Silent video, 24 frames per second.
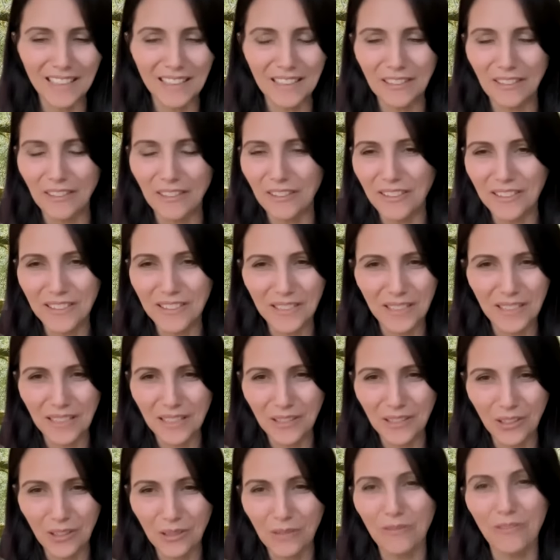you know, it's
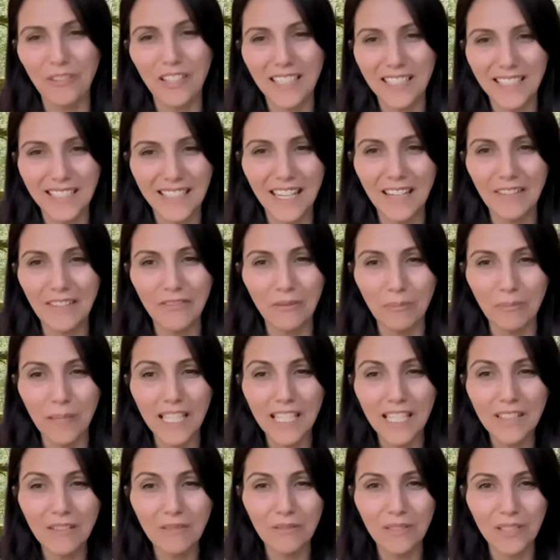got to resonate. For
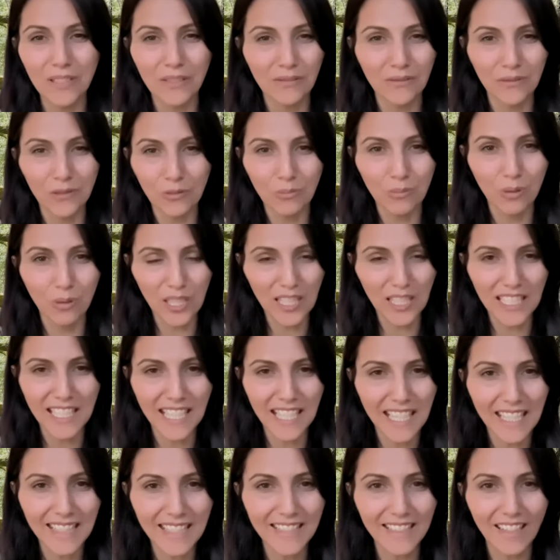me, it was a full body
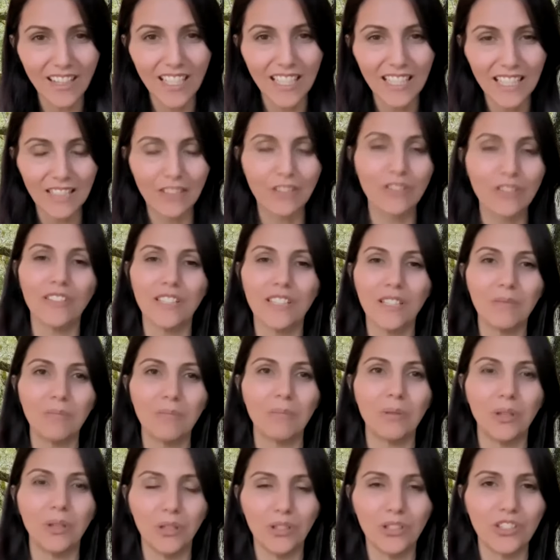yes. I literally
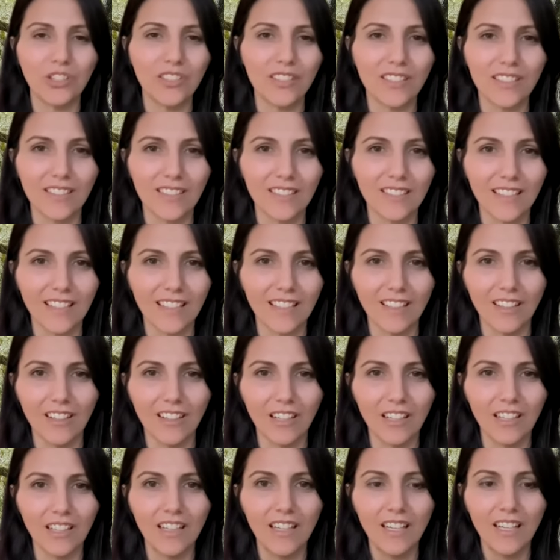purchased it, and
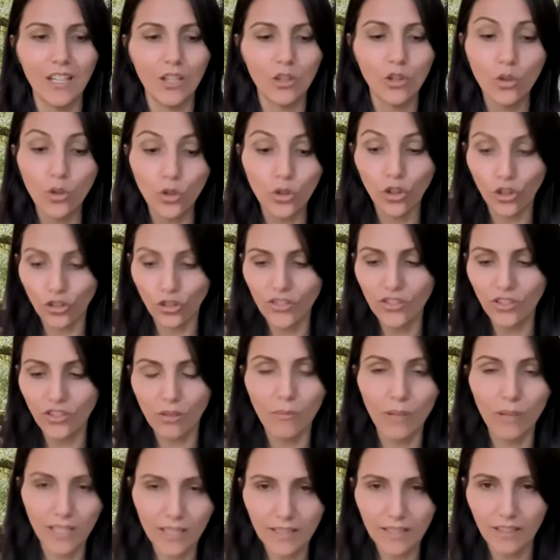I could not stop
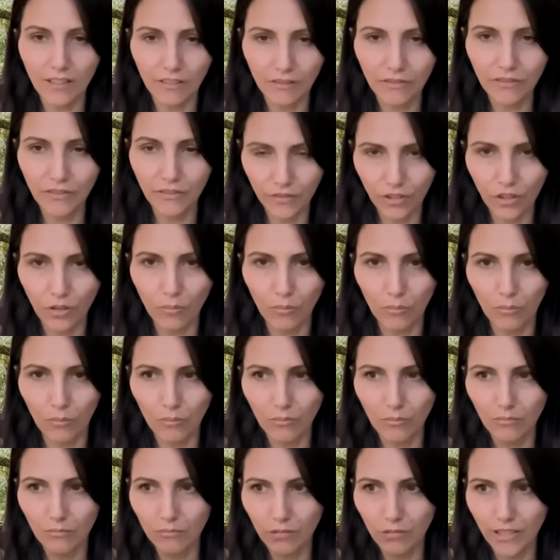myself from
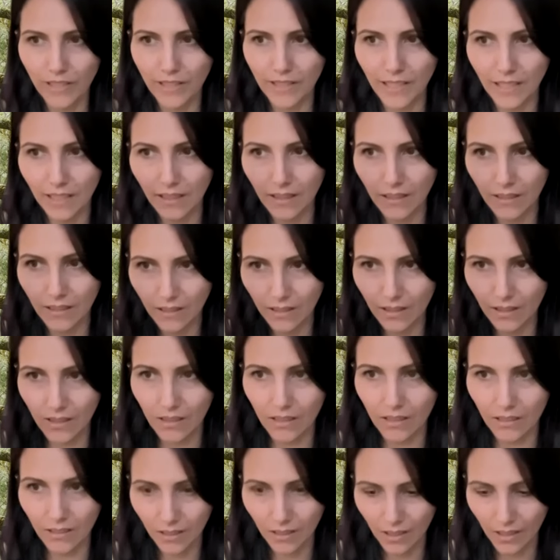pressing
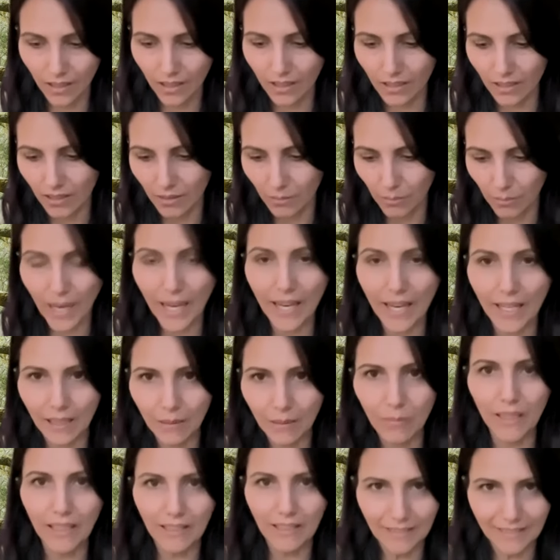the pay
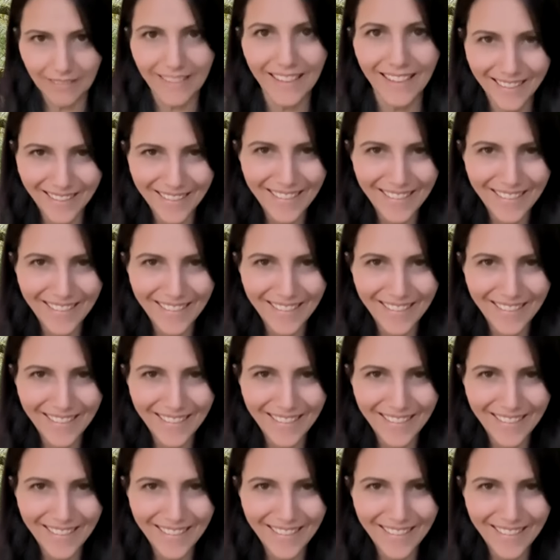button.